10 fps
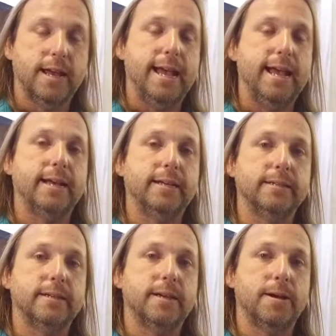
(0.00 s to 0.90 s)

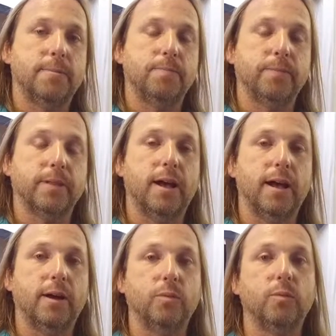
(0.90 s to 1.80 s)
And, um,
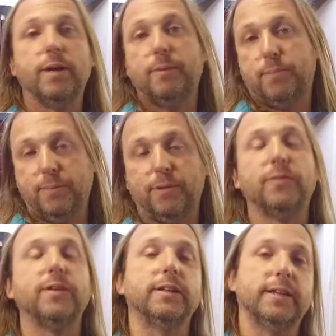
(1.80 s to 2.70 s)
uh, and people are
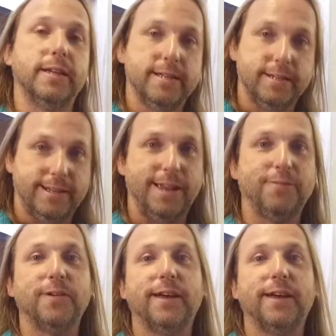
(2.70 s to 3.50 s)
feeling safe,